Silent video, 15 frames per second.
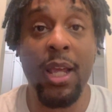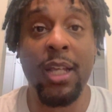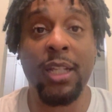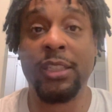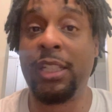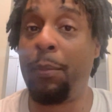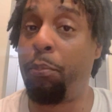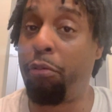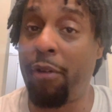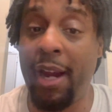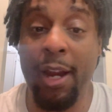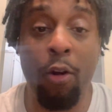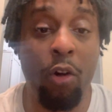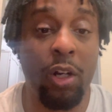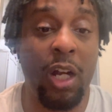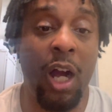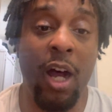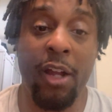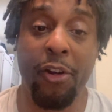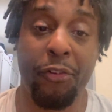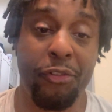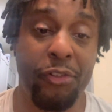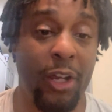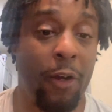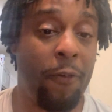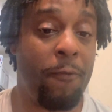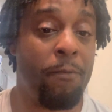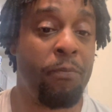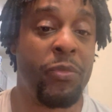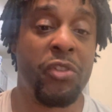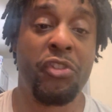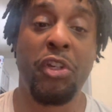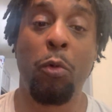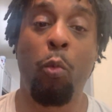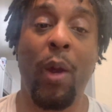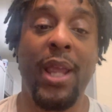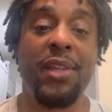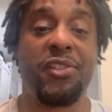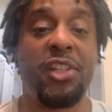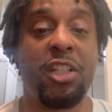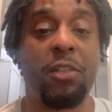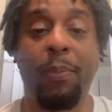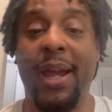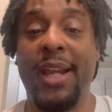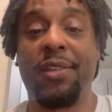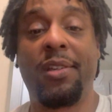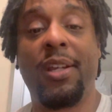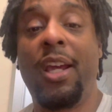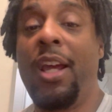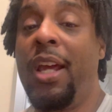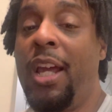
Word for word: She pray on God herself. She waits. She's patient.